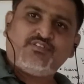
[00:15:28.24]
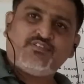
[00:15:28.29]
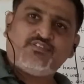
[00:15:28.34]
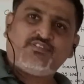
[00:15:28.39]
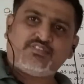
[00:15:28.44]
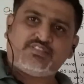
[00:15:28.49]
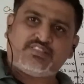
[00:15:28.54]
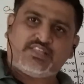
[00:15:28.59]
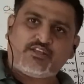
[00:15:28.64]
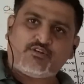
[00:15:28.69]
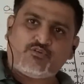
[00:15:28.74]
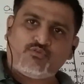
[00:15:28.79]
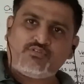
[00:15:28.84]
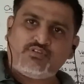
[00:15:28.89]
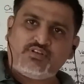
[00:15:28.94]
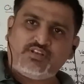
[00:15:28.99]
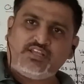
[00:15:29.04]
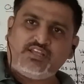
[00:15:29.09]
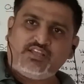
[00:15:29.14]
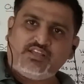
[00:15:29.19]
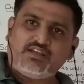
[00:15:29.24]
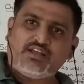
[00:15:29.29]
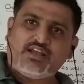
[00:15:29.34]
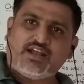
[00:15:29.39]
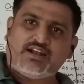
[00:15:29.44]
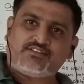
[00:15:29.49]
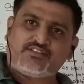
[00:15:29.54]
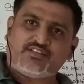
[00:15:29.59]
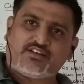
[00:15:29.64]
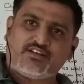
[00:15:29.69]
there only
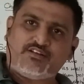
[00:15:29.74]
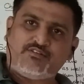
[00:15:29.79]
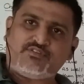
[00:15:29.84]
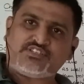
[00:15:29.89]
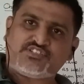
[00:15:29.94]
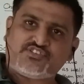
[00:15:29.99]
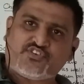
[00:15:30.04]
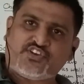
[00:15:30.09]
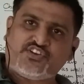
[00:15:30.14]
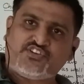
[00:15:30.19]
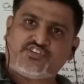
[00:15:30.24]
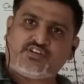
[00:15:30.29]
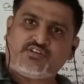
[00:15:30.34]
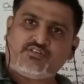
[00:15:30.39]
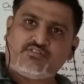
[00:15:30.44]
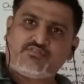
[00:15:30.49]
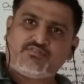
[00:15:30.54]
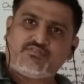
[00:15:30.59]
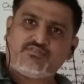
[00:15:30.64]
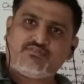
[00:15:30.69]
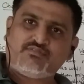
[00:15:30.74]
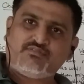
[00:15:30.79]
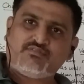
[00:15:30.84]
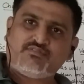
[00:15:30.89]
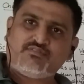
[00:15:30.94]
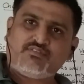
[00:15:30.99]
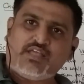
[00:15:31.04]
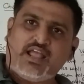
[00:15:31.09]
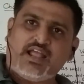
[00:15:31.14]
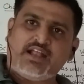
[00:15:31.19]
at the railway station,
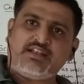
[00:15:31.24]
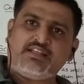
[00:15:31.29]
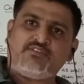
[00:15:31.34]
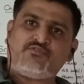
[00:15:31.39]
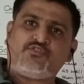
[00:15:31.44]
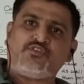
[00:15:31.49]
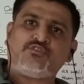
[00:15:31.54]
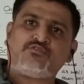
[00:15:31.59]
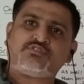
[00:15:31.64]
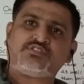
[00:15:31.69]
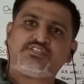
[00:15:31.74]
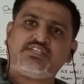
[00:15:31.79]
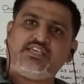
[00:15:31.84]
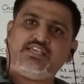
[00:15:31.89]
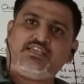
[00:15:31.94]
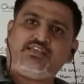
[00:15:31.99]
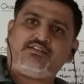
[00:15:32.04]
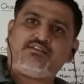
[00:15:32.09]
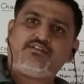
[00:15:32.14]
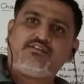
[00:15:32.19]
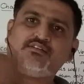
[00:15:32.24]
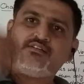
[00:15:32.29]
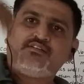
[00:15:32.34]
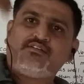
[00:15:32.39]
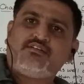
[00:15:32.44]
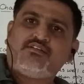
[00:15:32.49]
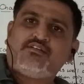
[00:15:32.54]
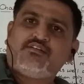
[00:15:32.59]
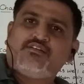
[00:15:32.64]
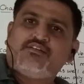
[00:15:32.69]
and if you see,
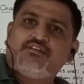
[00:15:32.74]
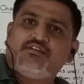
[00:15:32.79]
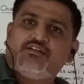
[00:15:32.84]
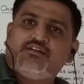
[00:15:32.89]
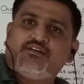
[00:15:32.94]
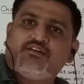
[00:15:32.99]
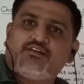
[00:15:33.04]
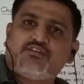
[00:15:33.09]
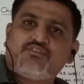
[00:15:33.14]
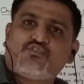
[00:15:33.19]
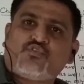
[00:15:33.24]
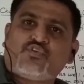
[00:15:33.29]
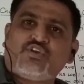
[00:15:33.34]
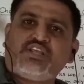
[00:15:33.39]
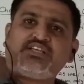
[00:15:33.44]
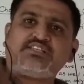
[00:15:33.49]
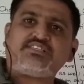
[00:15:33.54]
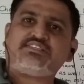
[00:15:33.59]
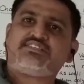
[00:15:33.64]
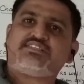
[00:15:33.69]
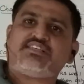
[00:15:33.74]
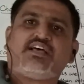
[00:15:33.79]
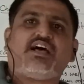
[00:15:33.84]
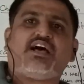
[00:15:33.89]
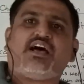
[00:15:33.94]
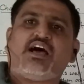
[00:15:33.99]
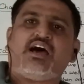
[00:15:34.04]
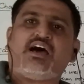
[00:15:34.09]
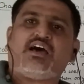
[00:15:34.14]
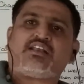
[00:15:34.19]
trees
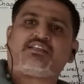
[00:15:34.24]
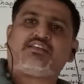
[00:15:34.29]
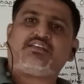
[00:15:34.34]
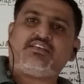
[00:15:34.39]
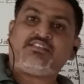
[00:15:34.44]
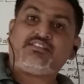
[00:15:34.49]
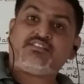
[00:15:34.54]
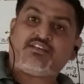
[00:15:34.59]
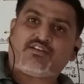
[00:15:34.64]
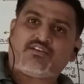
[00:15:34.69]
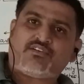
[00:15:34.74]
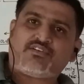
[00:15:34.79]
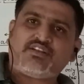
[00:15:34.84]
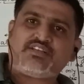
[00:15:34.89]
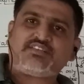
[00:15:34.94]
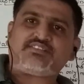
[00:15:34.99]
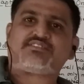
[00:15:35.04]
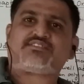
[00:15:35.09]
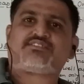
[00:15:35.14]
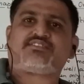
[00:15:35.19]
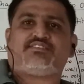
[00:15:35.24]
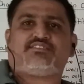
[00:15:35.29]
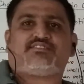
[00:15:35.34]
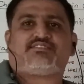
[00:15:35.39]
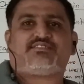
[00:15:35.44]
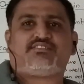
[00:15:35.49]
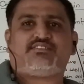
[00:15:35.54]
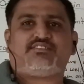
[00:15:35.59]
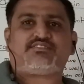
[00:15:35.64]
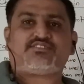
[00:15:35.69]
are in the rest
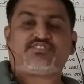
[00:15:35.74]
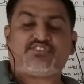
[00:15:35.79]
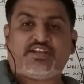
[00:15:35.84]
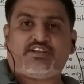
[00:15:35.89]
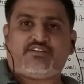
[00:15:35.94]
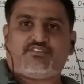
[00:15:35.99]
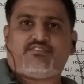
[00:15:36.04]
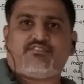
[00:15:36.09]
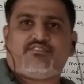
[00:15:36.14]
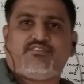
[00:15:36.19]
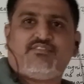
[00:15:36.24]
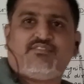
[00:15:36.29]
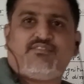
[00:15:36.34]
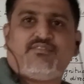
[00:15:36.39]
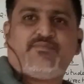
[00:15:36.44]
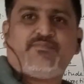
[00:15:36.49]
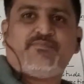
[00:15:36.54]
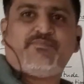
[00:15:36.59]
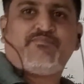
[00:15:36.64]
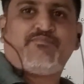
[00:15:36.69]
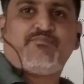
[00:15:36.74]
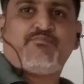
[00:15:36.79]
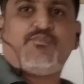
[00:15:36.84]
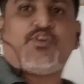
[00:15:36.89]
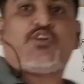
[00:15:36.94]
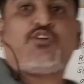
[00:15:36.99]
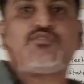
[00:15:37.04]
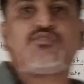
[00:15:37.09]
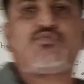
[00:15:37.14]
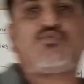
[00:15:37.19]
state
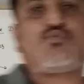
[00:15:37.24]
because